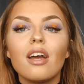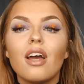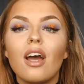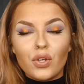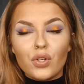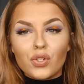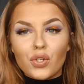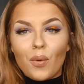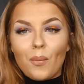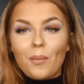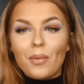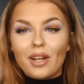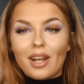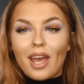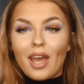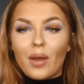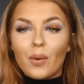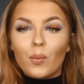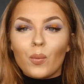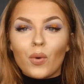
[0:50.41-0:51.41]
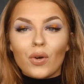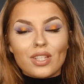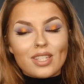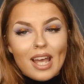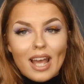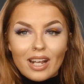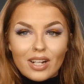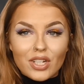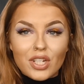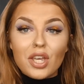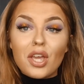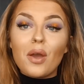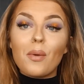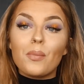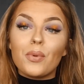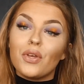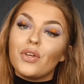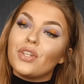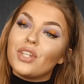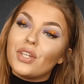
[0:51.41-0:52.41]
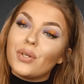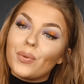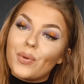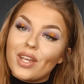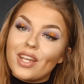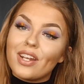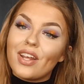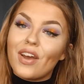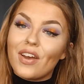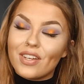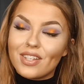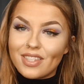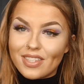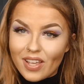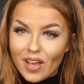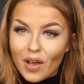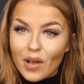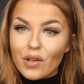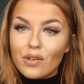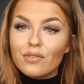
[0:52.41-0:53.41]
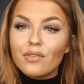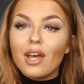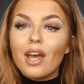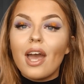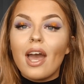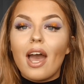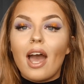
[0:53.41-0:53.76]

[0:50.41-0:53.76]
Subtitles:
So Jonbenet was actually a beauty queen herself,